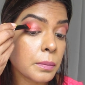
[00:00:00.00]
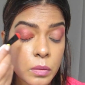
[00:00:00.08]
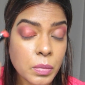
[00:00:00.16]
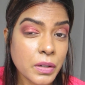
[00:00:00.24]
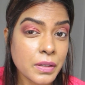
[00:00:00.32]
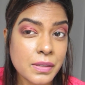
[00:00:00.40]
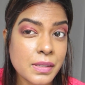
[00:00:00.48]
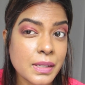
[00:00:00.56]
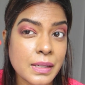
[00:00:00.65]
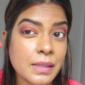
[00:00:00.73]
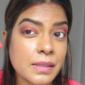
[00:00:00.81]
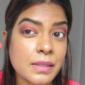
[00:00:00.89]
It's not as the
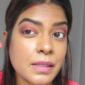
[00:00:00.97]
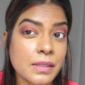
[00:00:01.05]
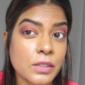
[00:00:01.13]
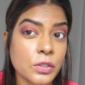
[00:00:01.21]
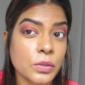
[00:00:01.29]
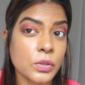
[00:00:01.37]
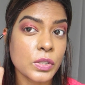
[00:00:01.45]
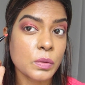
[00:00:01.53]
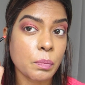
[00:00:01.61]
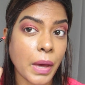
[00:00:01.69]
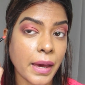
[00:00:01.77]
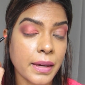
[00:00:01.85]
easiest, you know,
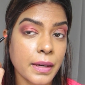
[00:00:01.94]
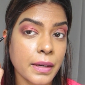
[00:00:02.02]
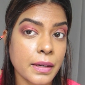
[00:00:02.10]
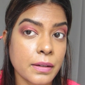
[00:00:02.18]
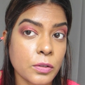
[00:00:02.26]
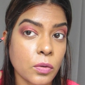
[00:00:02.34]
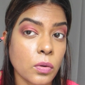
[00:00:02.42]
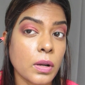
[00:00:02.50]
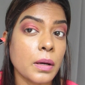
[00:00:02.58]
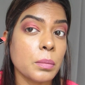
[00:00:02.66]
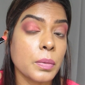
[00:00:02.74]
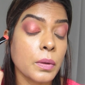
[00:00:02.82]
just packing it
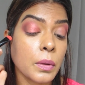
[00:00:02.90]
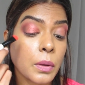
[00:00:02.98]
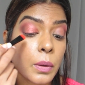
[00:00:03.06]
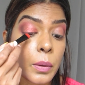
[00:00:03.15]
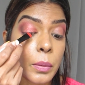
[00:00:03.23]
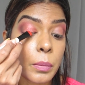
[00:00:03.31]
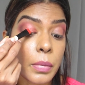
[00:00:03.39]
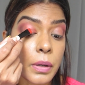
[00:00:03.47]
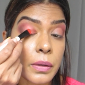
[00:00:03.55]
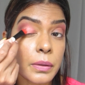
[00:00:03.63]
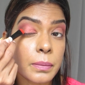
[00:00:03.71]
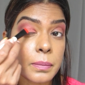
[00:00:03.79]
all up.
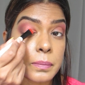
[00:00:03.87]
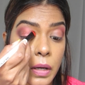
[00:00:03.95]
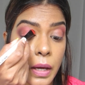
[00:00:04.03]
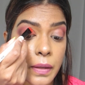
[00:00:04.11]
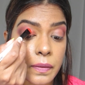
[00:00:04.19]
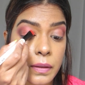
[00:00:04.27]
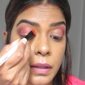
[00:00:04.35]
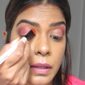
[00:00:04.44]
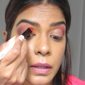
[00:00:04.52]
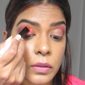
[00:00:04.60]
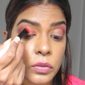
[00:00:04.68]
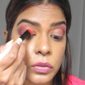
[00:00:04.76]
But at
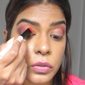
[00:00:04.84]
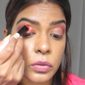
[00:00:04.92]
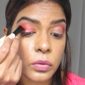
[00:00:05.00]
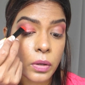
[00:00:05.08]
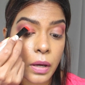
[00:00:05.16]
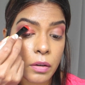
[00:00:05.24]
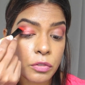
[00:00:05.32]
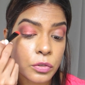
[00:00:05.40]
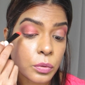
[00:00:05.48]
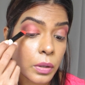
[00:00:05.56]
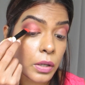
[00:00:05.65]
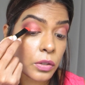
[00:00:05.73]
the edges, you have
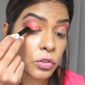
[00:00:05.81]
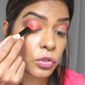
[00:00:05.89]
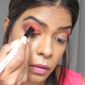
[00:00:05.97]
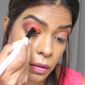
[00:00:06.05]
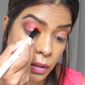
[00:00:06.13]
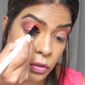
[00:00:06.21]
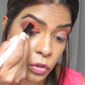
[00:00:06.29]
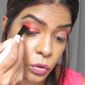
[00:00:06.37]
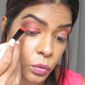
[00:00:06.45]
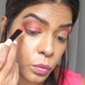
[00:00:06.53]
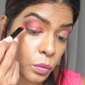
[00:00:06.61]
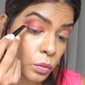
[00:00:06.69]
to ensure that
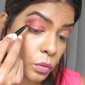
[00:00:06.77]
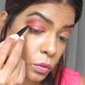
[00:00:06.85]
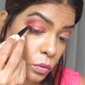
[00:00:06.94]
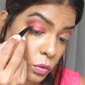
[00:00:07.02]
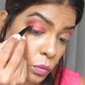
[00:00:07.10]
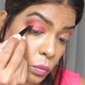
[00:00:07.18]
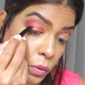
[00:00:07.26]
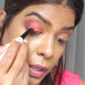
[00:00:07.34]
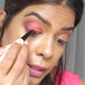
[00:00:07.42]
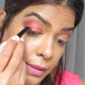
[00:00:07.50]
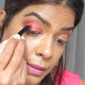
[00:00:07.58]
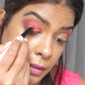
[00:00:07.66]
you don't
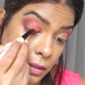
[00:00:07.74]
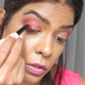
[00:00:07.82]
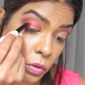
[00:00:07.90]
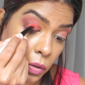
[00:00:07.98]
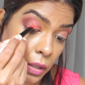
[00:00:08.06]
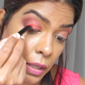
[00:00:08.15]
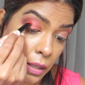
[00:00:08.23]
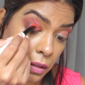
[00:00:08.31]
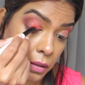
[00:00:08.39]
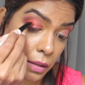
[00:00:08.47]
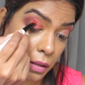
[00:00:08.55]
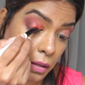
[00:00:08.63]
exceed your
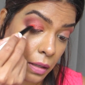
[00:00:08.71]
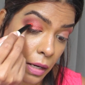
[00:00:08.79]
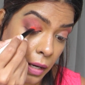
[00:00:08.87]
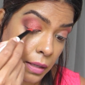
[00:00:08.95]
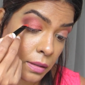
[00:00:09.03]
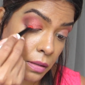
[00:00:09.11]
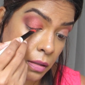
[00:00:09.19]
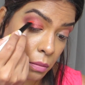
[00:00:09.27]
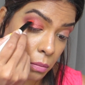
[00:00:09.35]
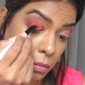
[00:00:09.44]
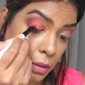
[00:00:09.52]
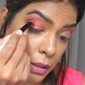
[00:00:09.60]
area and
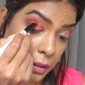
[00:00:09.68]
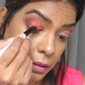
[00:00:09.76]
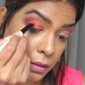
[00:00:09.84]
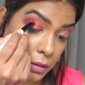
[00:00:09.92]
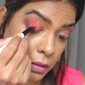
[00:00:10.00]
blend it